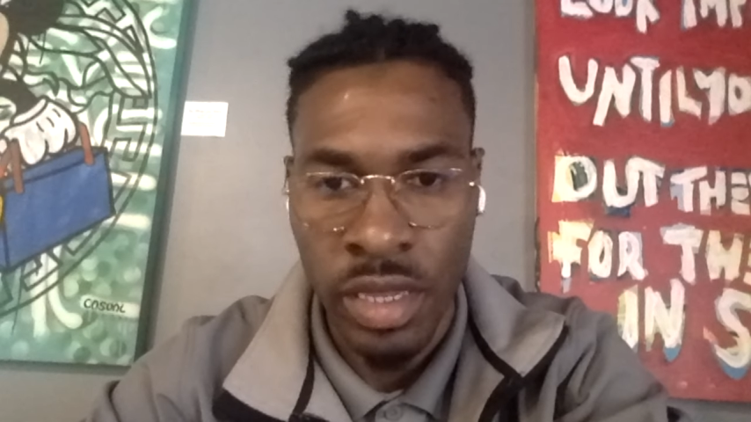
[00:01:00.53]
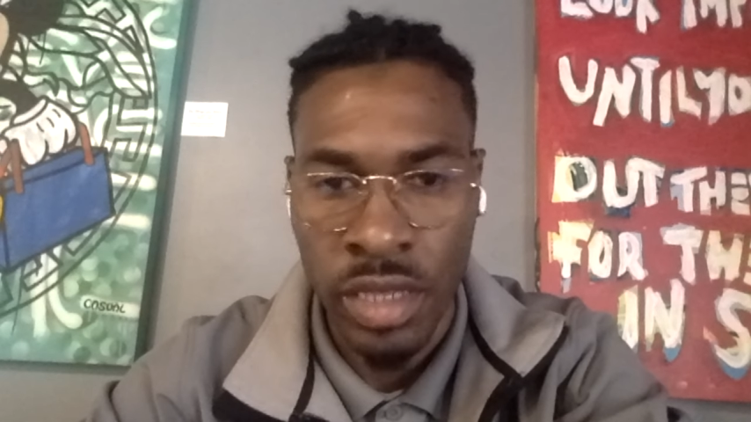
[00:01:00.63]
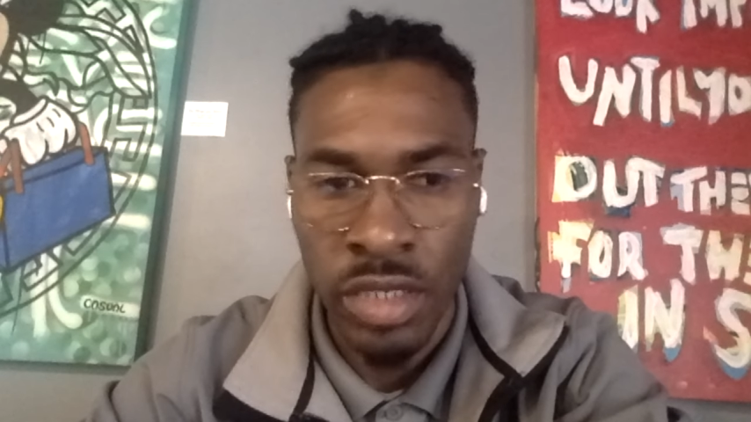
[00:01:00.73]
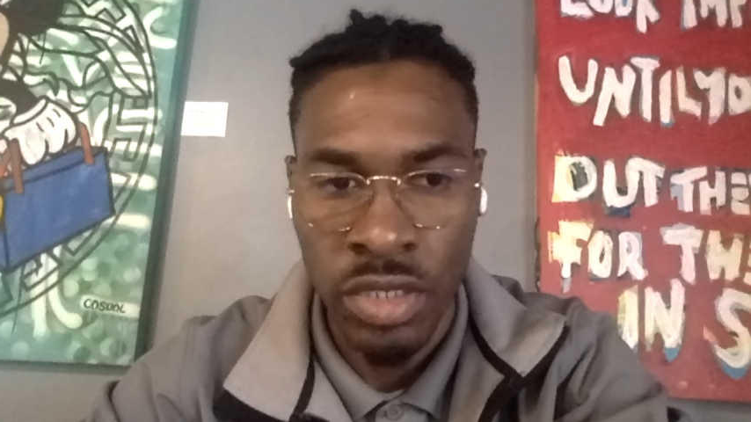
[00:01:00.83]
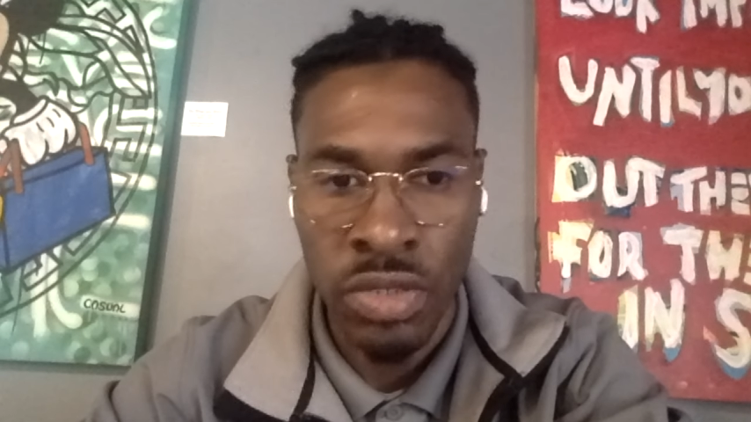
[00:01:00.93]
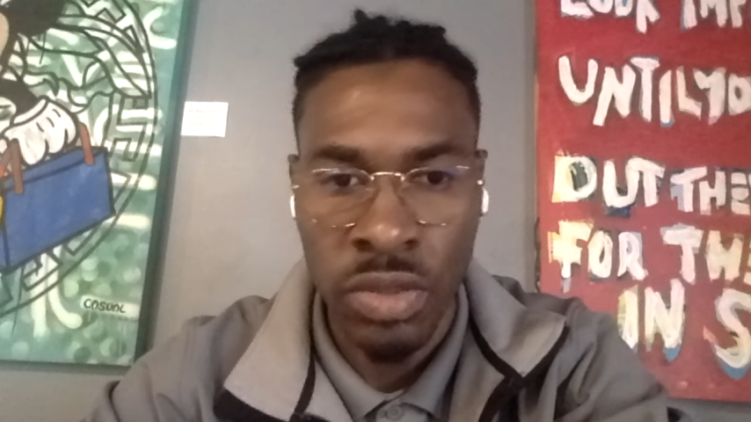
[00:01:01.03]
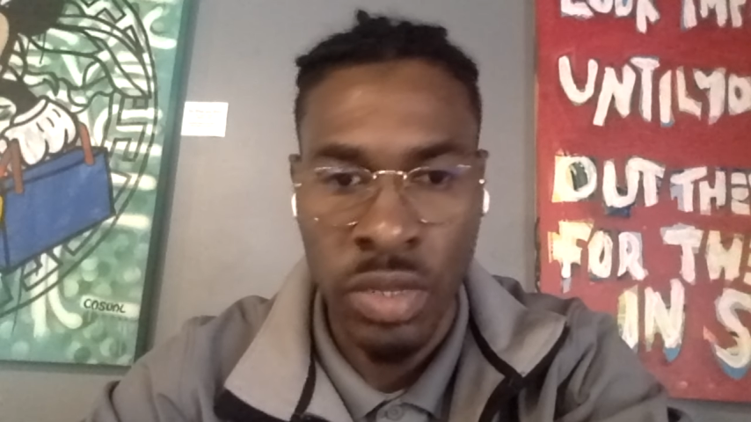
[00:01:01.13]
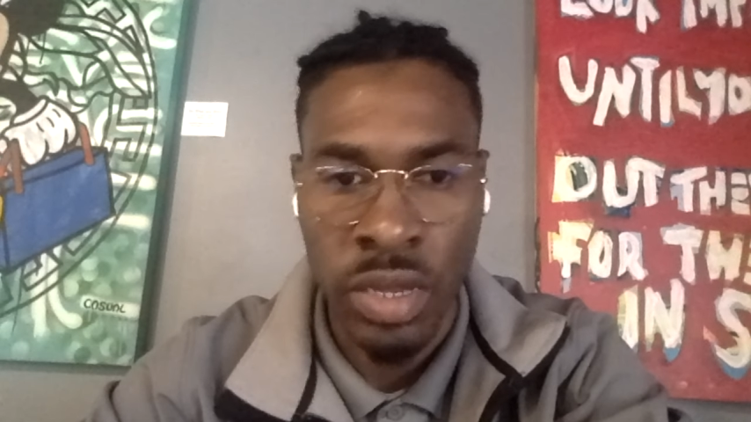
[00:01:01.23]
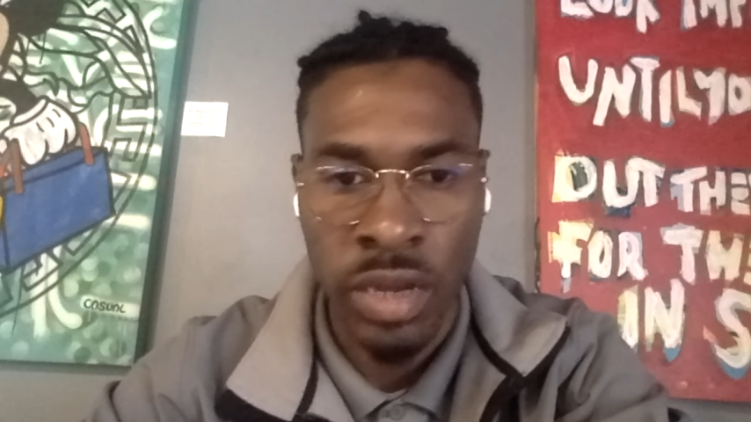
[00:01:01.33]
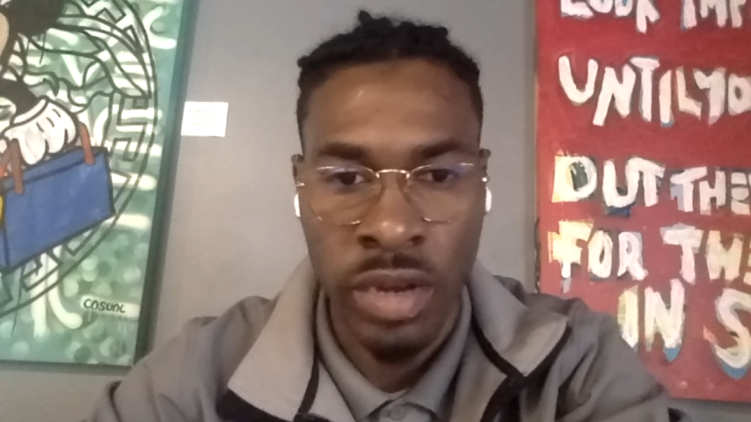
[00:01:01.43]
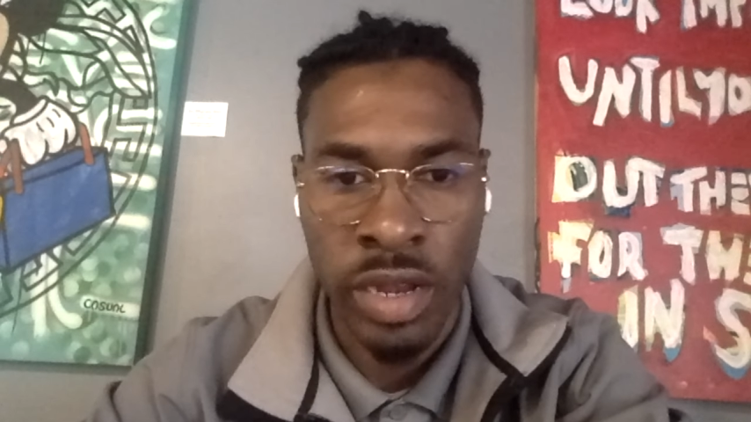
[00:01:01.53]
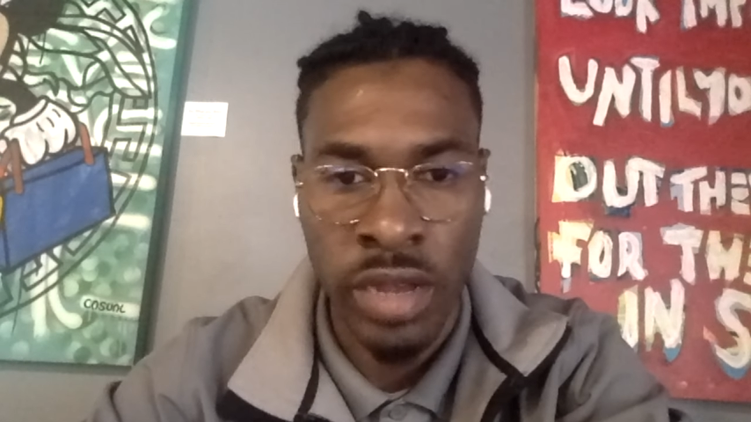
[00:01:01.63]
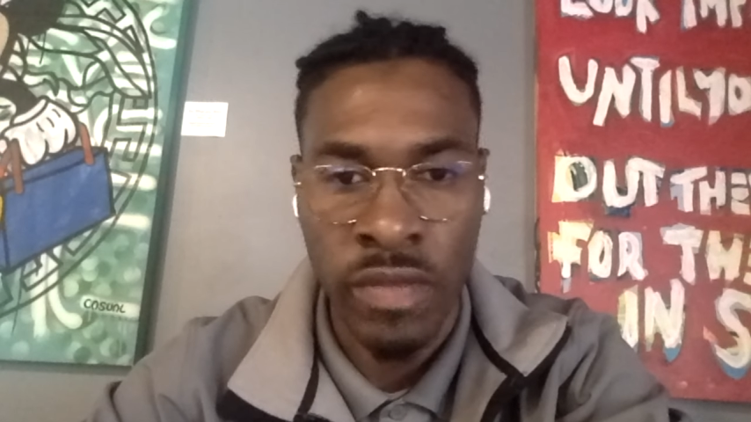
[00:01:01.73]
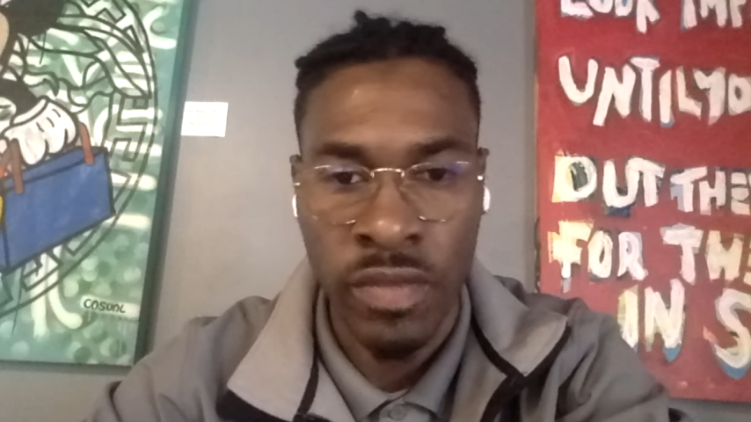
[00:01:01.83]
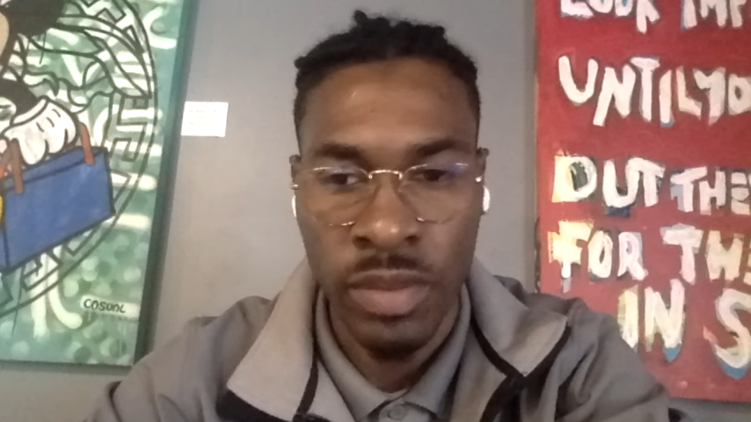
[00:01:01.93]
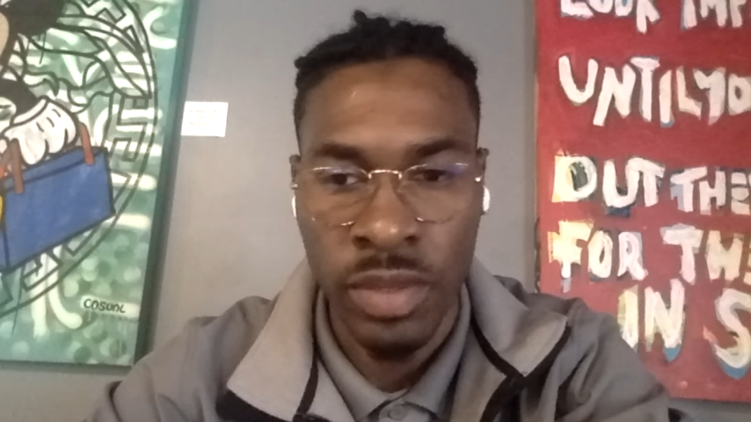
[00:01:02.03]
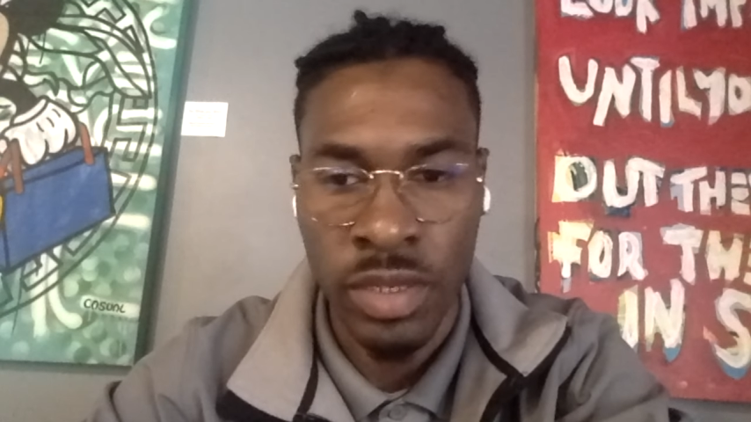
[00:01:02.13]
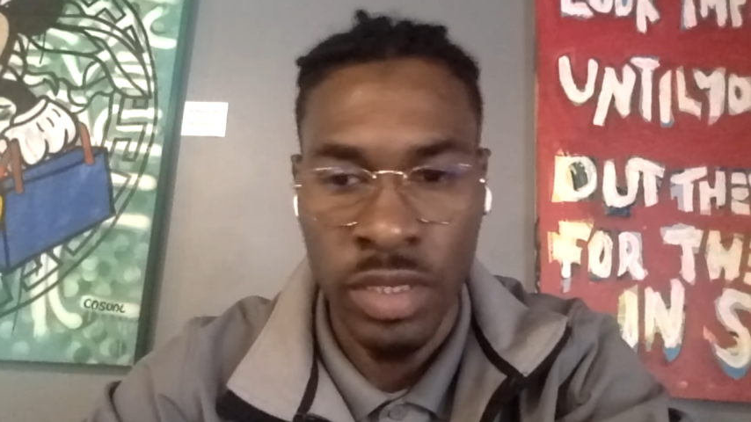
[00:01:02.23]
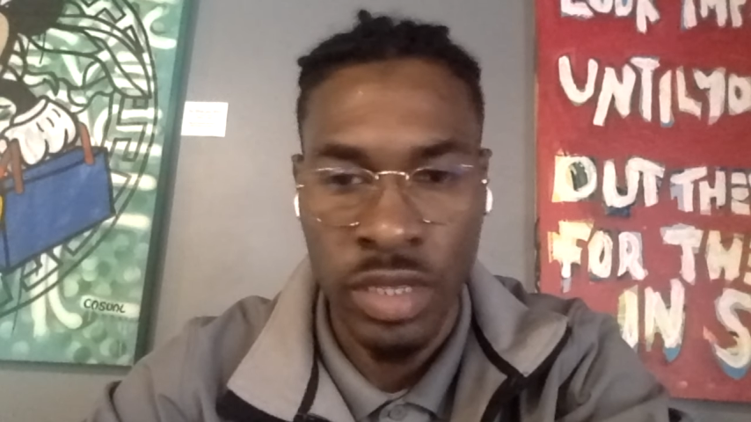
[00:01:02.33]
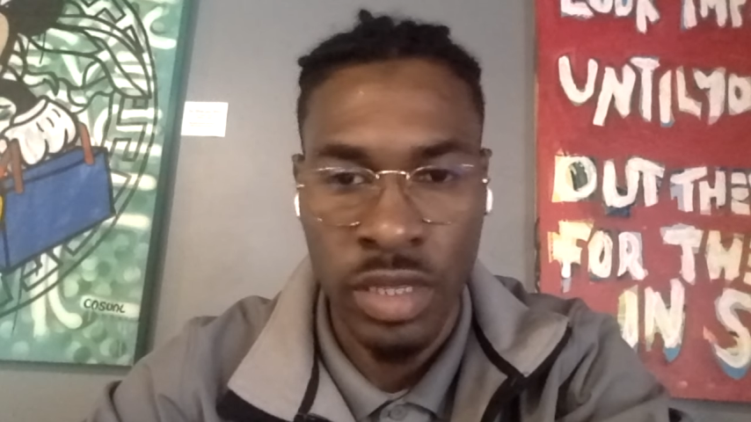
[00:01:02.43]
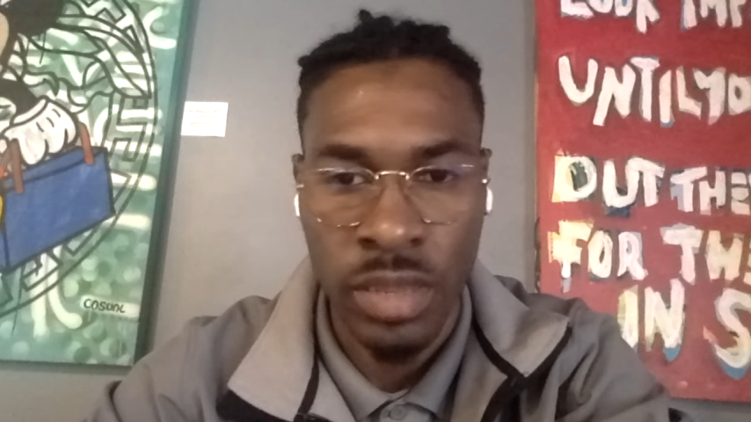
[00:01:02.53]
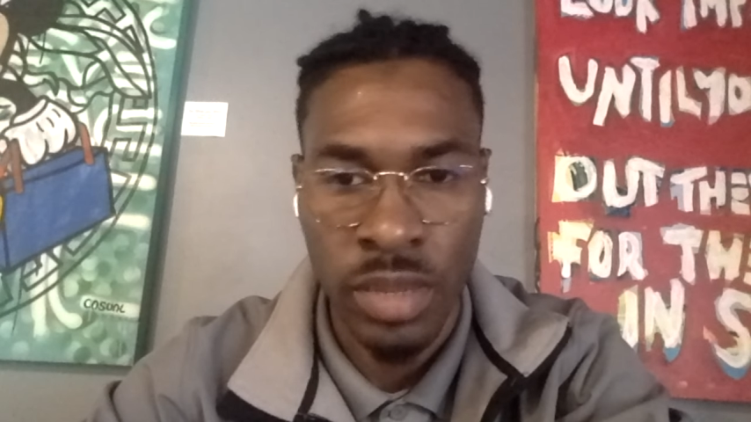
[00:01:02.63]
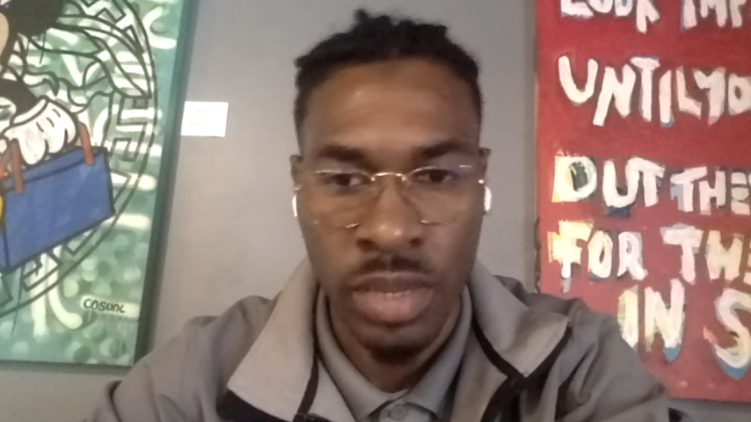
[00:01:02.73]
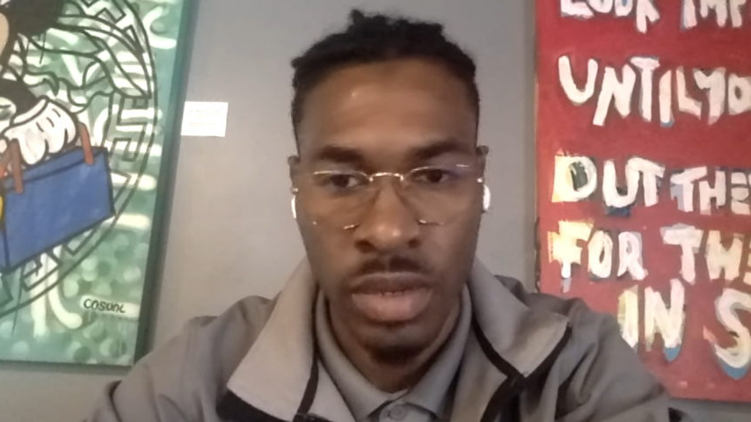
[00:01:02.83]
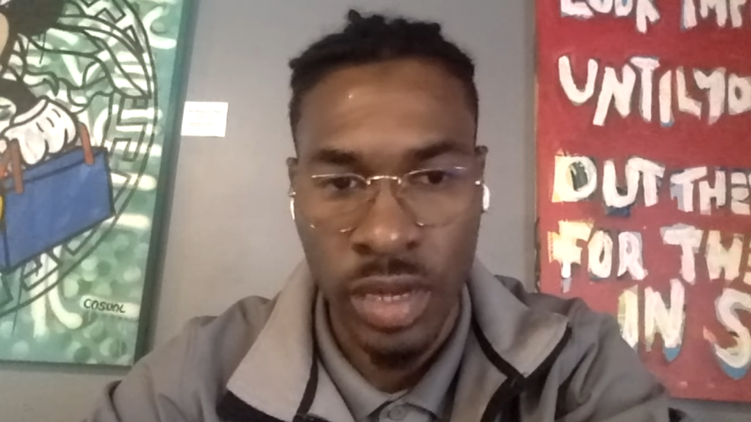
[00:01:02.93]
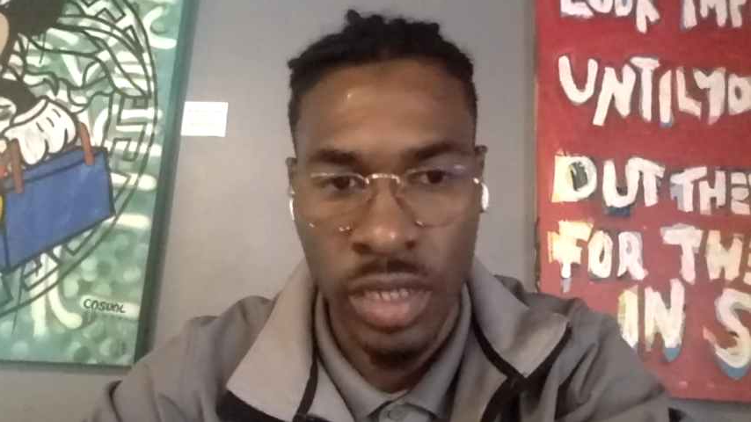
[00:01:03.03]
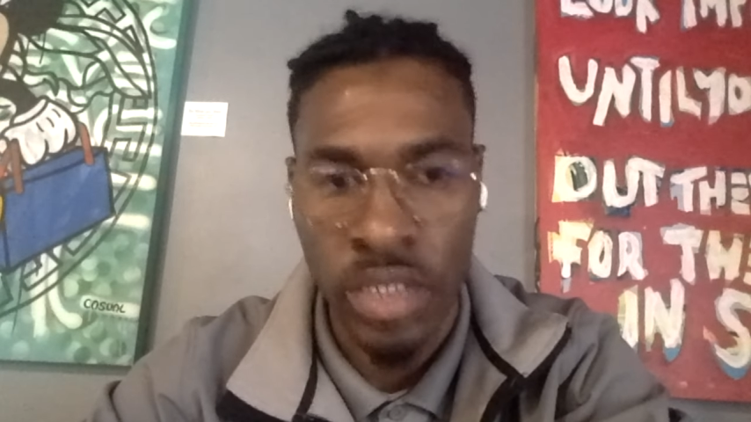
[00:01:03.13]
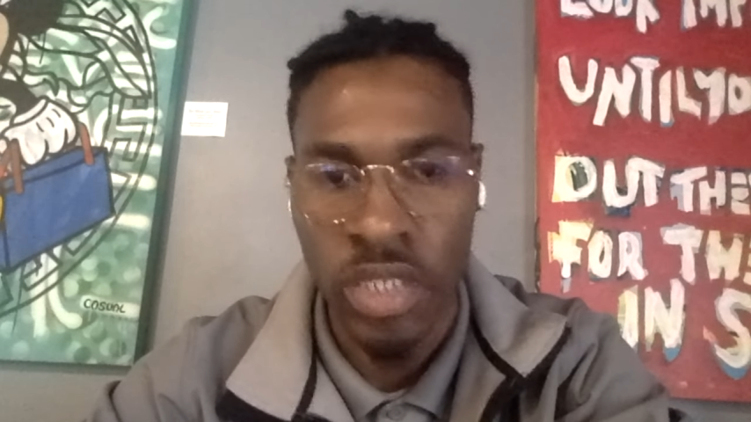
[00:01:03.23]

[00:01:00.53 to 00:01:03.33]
issues with the aircraft, you want to seek the POH.